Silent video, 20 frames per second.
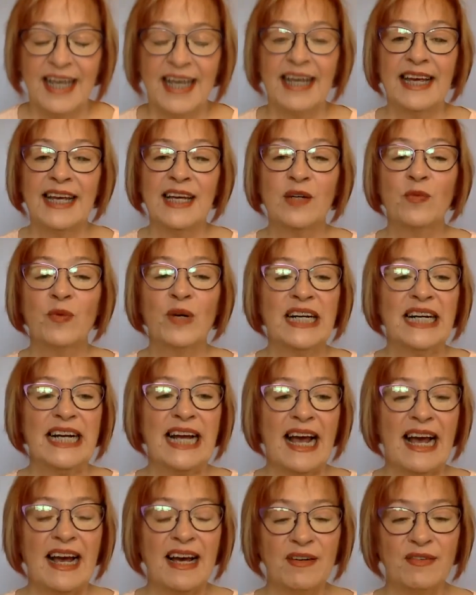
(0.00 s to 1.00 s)
And
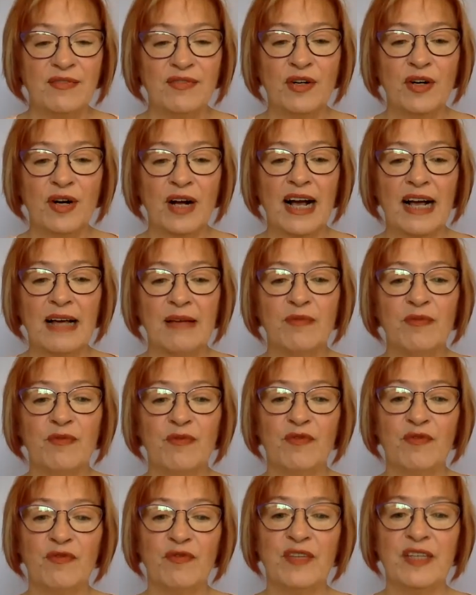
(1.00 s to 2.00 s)
whenever I'm
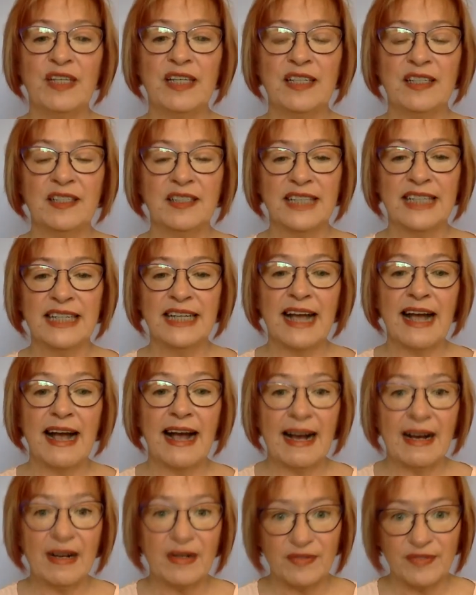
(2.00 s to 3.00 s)
feeling
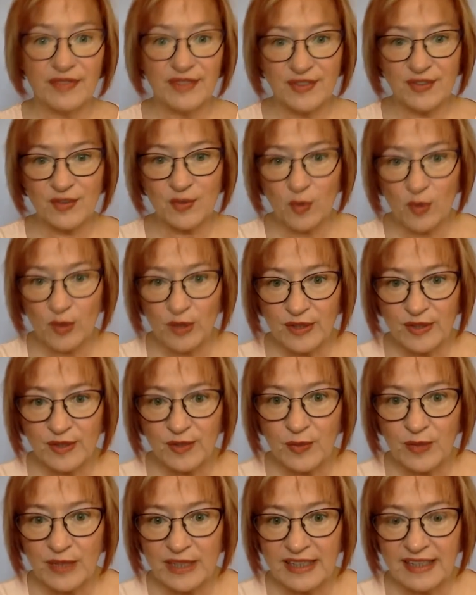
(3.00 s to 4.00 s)
out of sorts
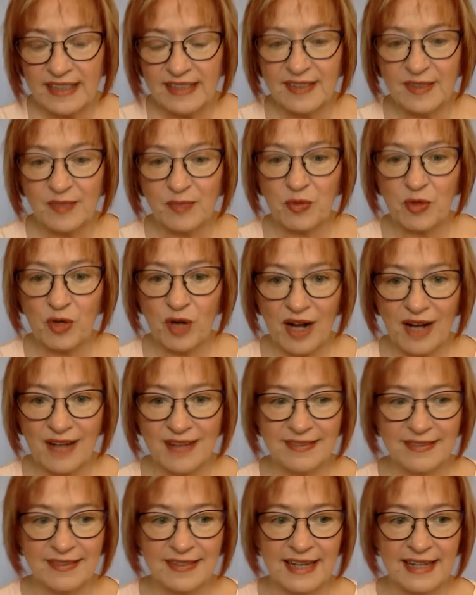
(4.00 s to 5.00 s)
with this
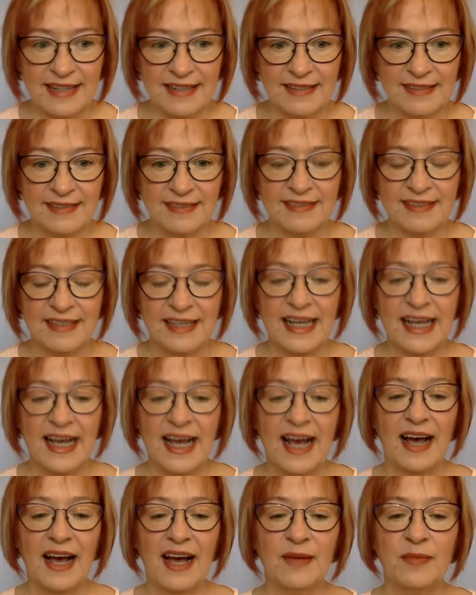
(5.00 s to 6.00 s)
process,
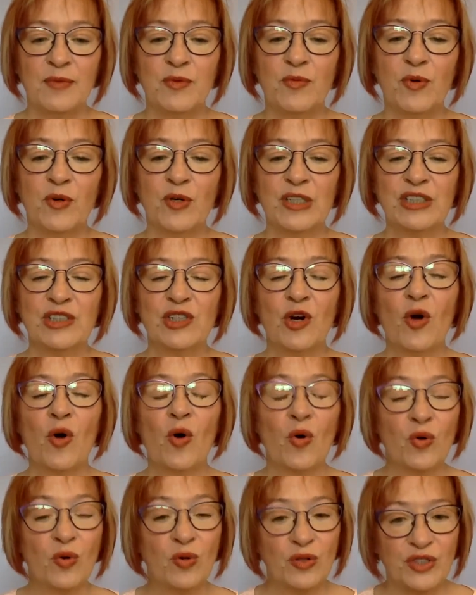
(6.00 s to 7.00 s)
I'm going to
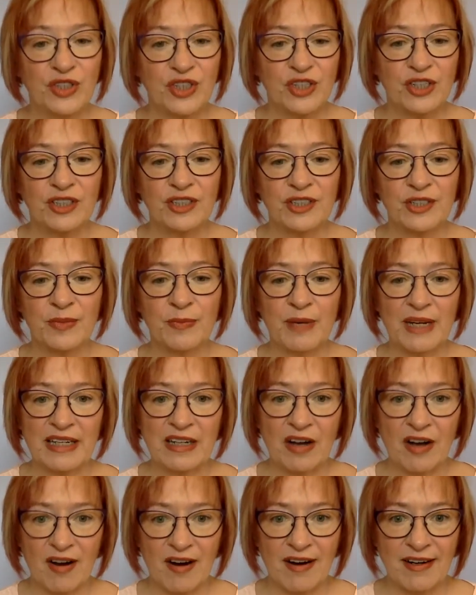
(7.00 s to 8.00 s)
hold her to my
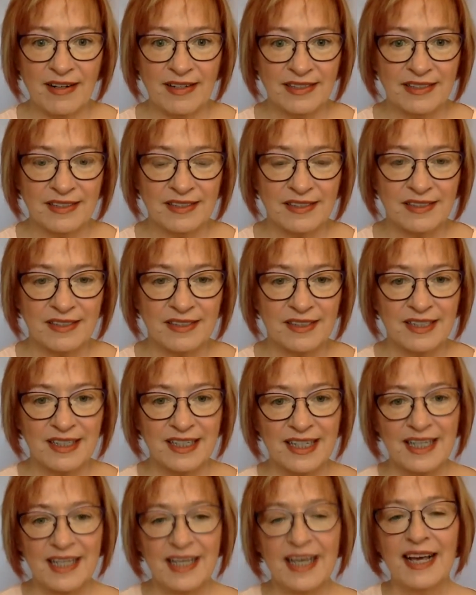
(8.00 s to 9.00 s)
heart
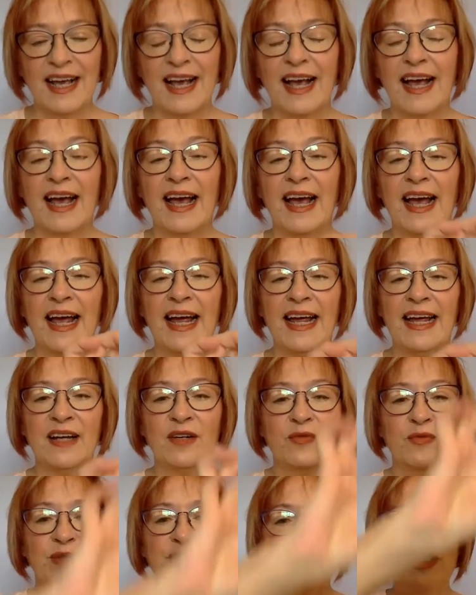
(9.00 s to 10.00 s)
and
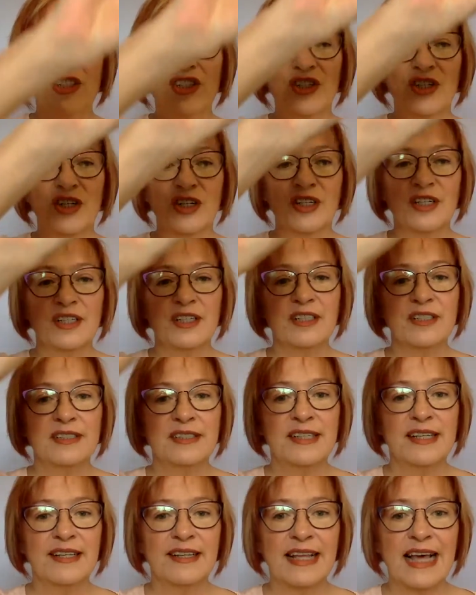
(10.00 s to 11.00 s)
return
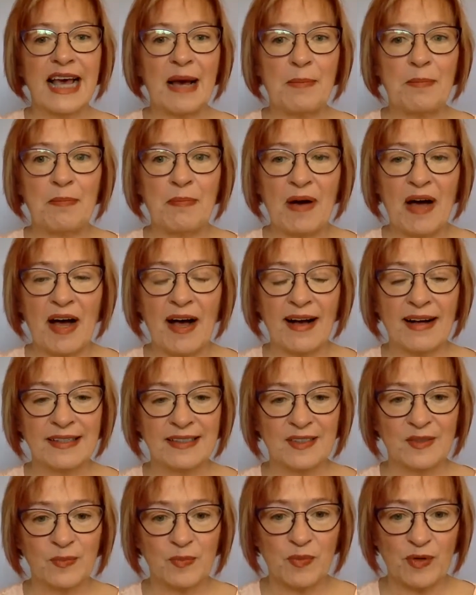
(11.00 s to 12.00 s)
to that
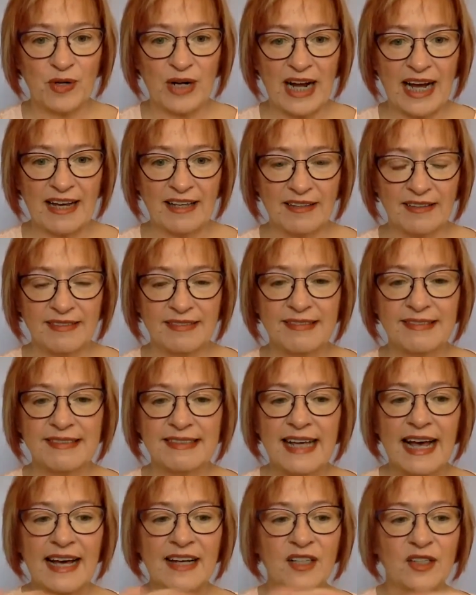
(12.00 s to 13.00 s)
box breath,
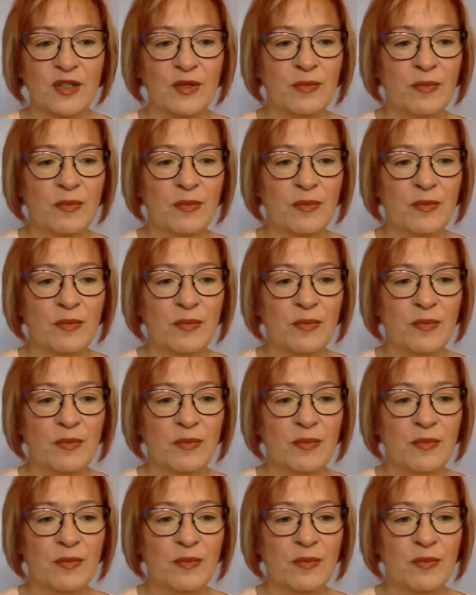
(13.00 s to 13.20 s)
settle